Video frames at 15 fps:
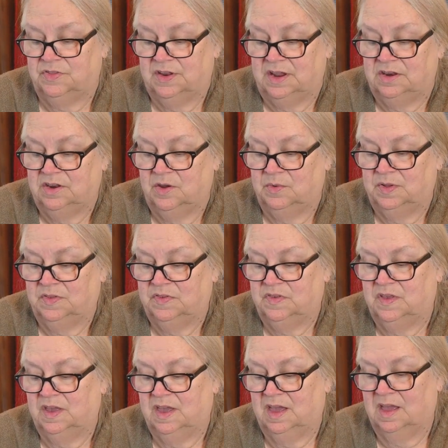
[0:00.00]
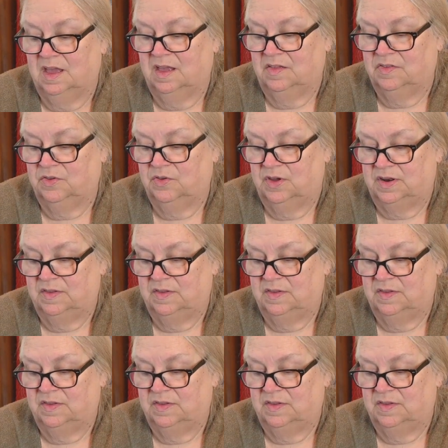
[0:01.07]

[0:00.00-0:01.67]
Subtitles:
that I know it's good.